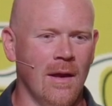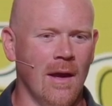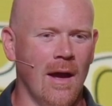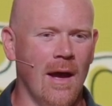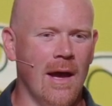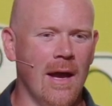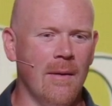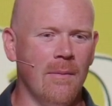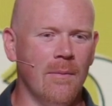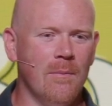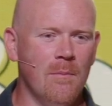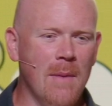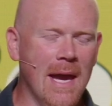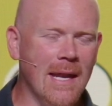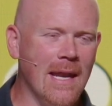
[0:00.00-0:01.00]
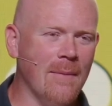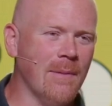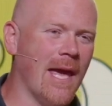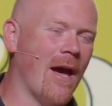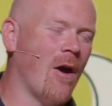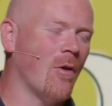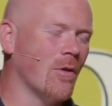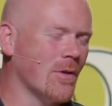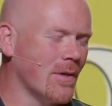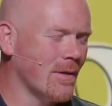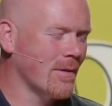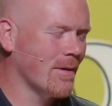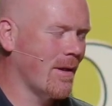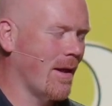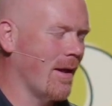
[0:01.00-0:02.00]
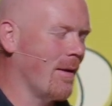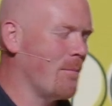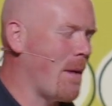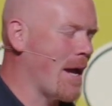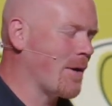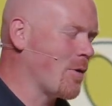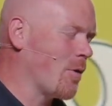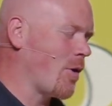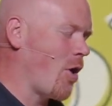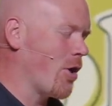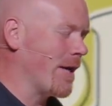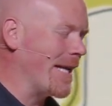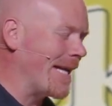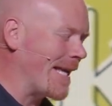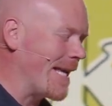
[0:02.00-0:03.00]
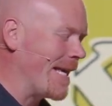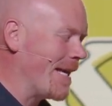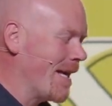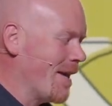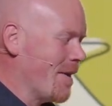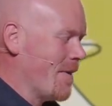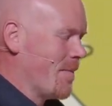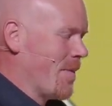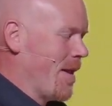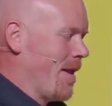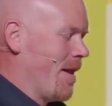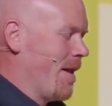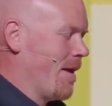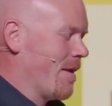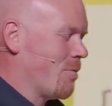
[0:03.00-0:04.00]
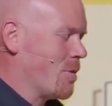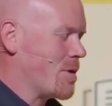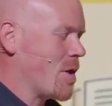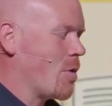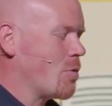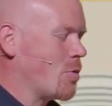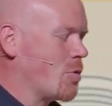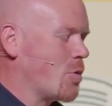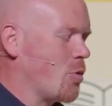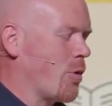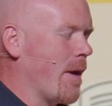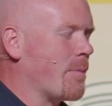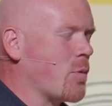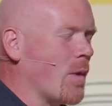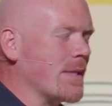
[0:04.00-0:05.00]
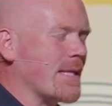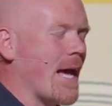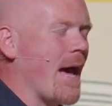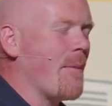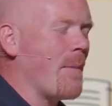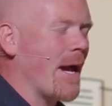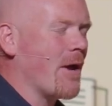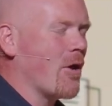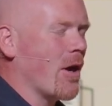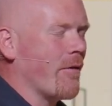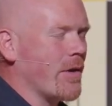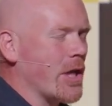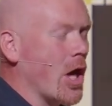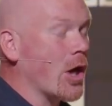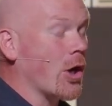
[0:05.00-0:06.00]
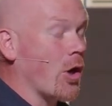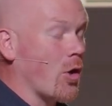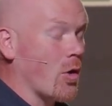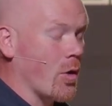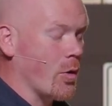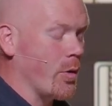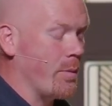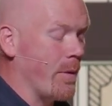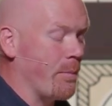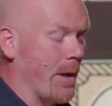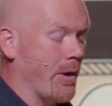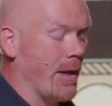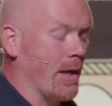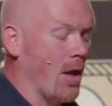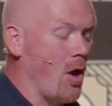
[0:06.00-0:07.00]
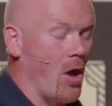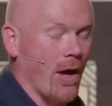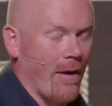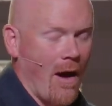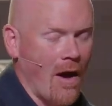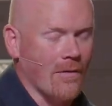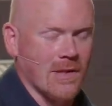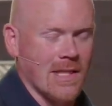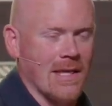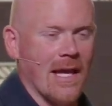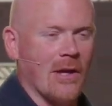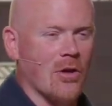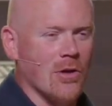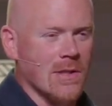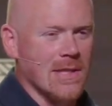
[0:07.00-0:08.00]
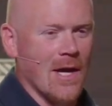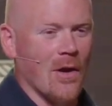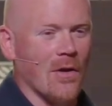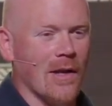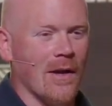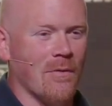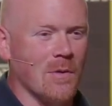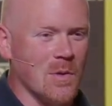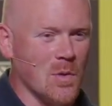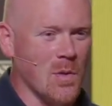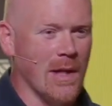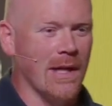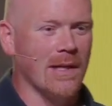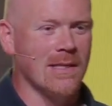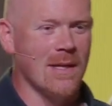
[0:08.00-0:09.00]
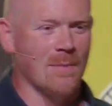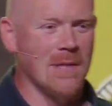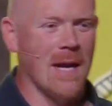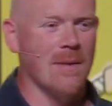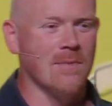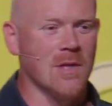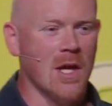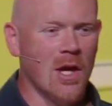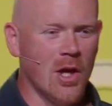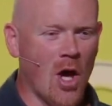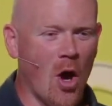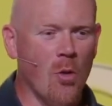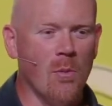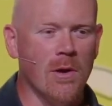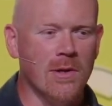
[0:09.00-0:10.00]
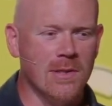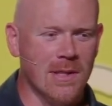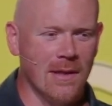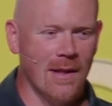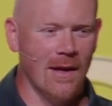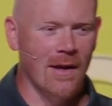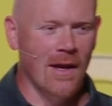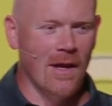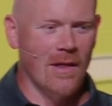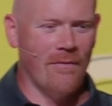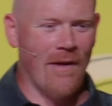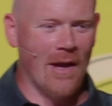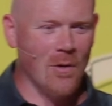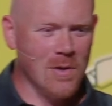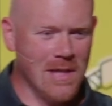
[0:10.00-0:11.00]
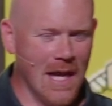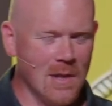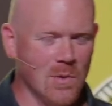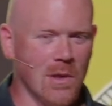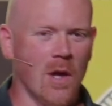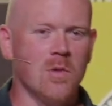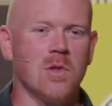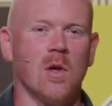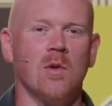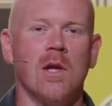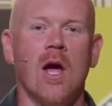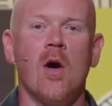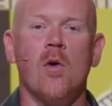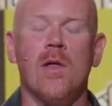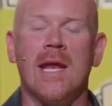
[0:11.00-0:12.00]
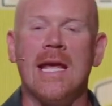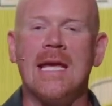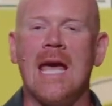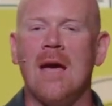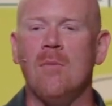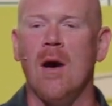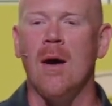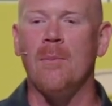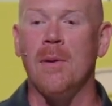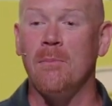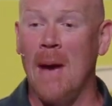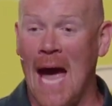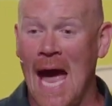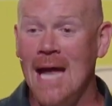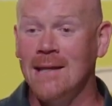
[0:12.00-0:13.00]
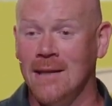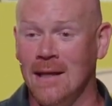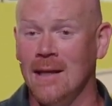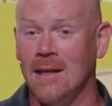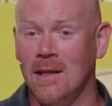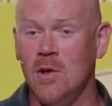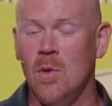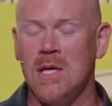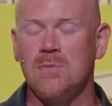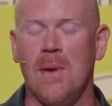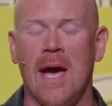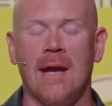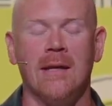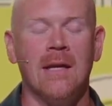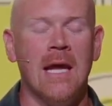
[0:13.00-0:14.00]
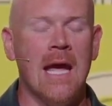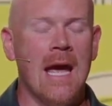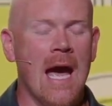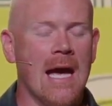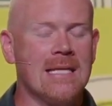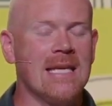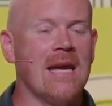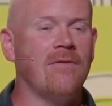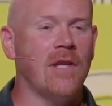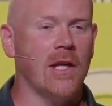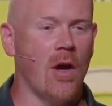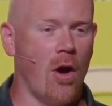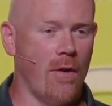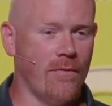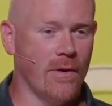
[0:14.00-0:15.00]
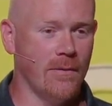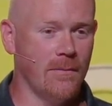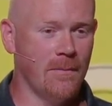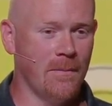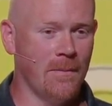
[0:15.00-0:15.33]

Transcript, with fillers: a man named Count uh, Michael Carnegie was so gripped one time by hearing of a young girl who had been buried alive. Obviously, they couldn't tell the difference between sometimes comas and the, the vital signs would go so low that he came up and patented in the U.S. patent a safety coffin.